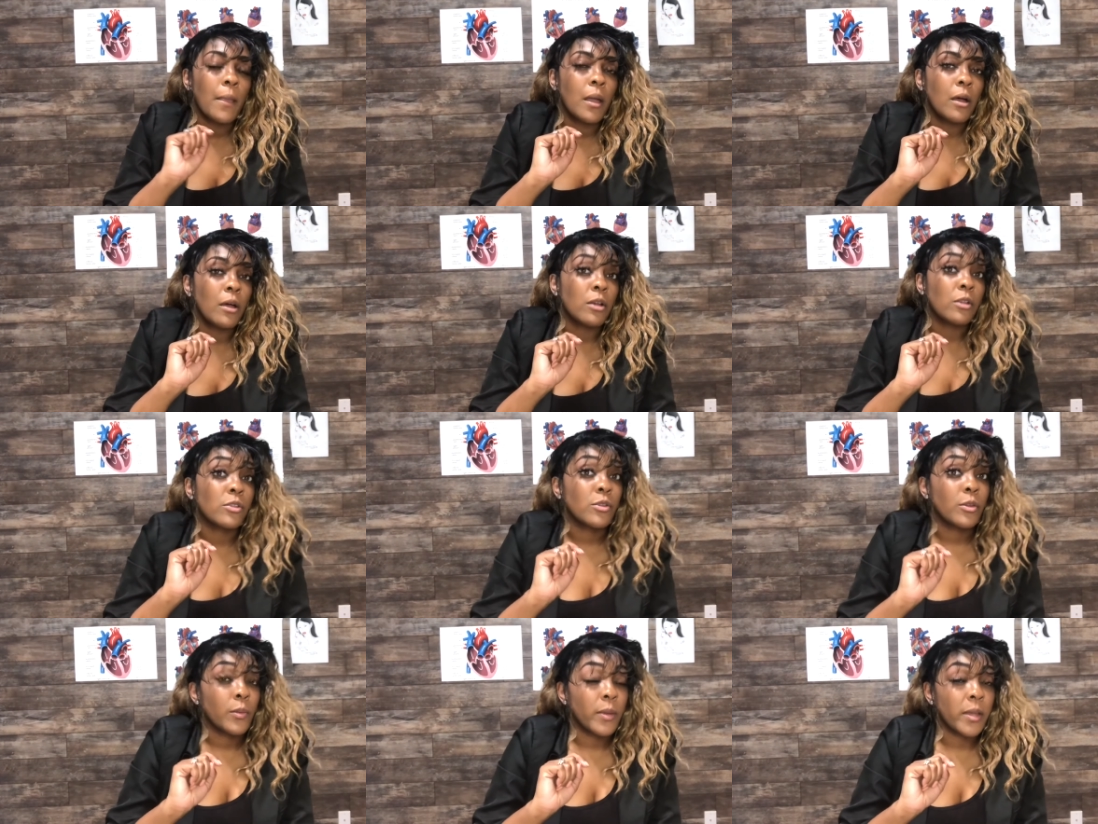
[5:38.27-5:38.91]

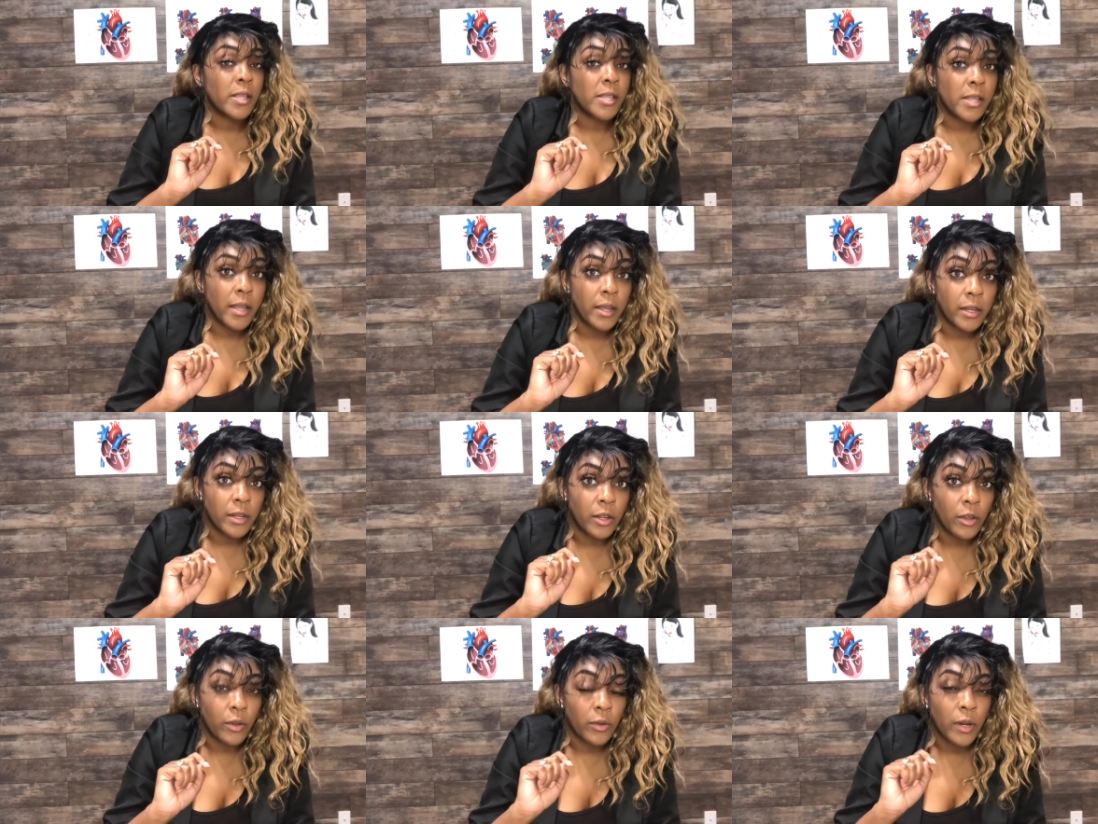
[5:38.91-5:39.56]
Also, quick side
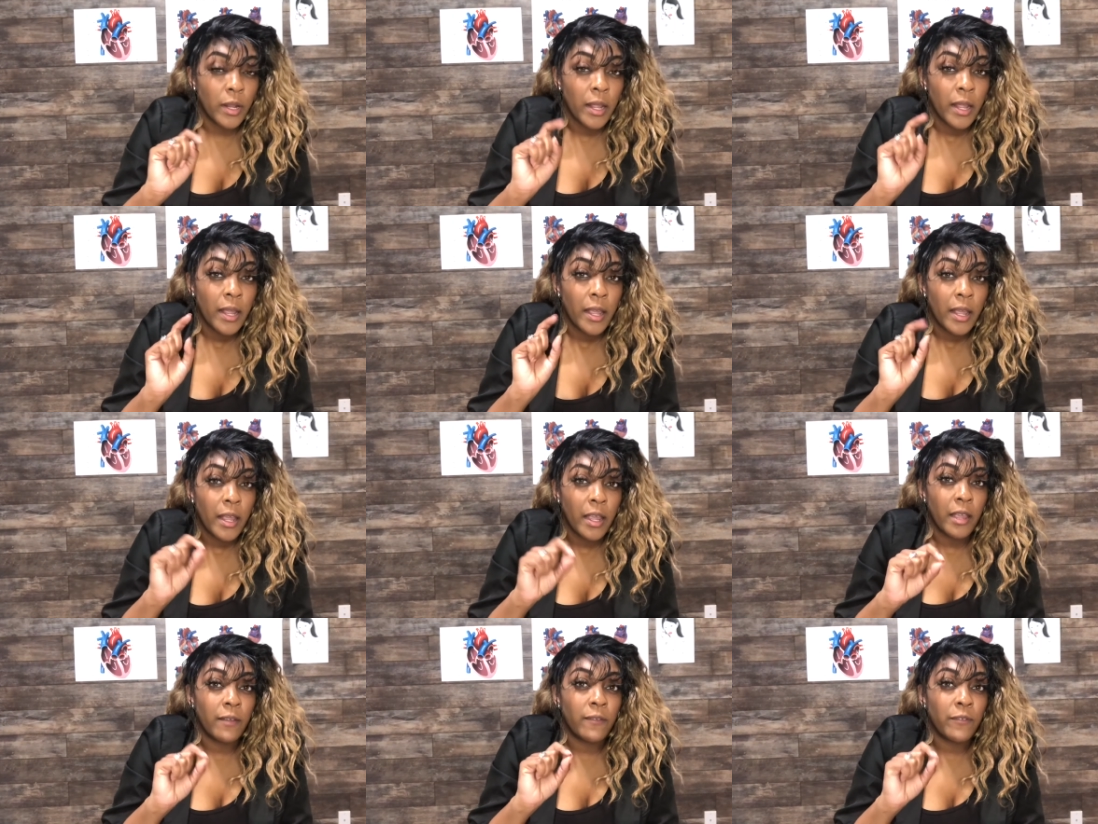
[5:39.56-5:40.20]
note,
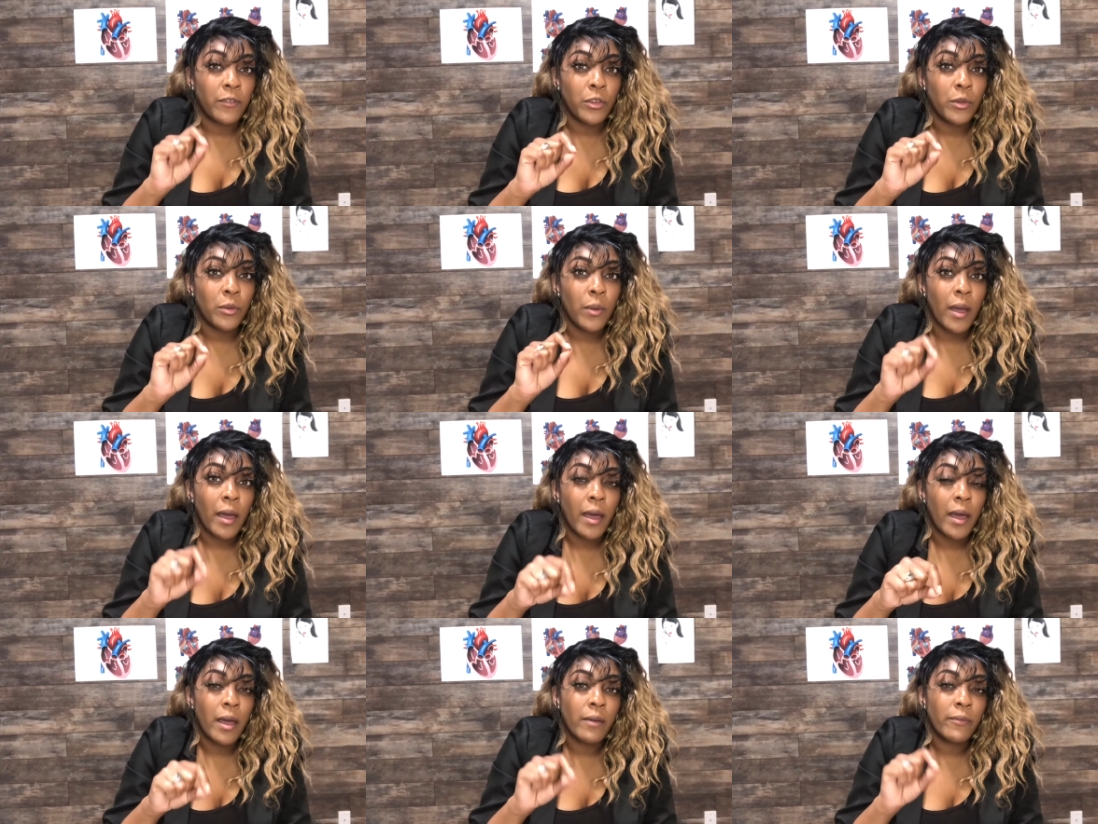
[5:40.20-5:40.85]
if you
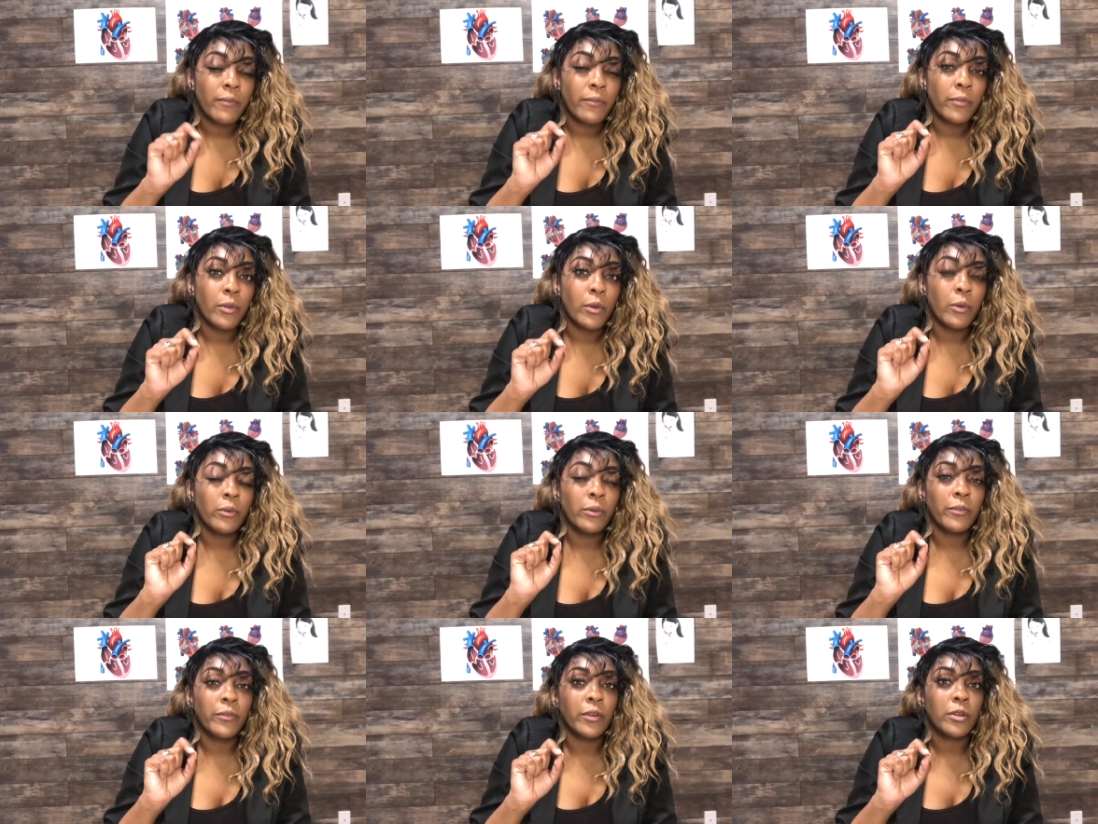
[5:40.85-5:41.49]
have flow
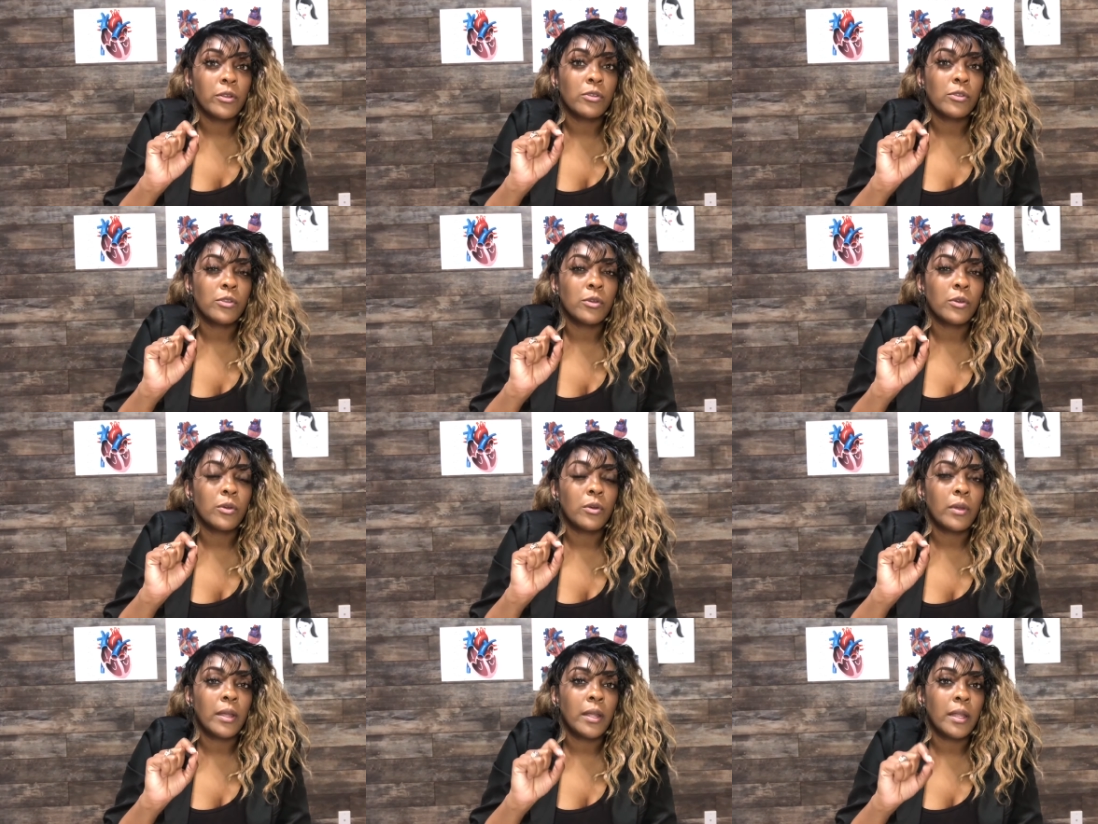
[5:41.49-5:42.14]

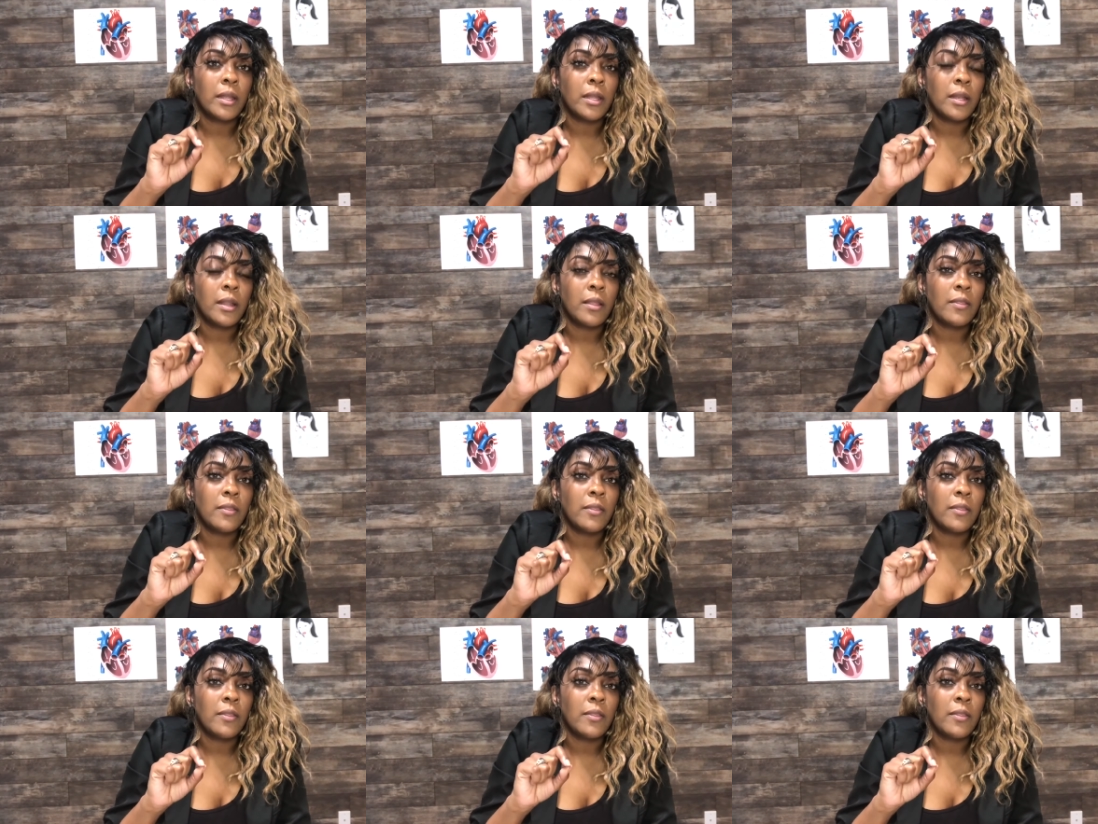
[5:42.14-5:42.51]
reversal in